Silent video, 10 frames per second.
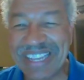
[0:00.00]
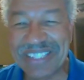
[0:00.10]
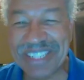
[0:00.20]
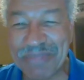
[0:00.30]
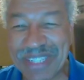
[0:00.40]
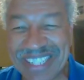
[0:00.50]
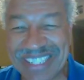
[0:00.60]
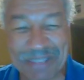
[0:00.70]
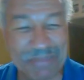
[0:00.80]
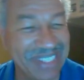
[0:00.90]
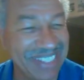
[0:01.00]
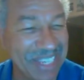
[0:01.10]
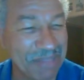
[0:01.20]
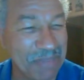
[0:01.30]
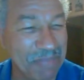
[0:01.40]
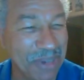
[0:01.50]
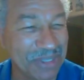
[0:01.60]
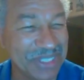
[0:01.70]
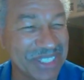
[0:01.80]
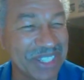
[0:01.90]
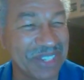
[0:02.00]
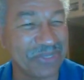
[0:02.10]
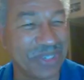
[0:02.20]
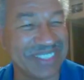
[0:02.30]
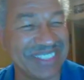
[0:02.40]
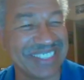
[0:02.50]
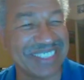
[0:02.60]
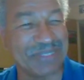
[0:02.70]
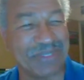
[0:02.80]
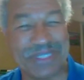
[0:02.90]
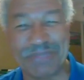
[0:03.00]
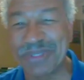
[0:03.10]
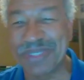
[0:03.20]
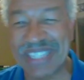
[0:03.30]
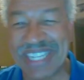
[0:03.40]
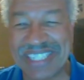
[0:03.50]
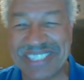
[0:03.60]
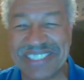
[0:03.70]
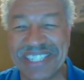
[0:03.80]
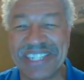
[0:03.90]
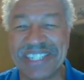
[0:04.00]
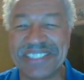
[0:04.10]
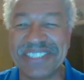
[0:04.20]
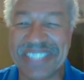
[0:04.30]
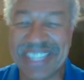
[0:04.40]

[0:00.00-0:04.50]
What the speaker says: Let me keep me posted on what the Mercedes does,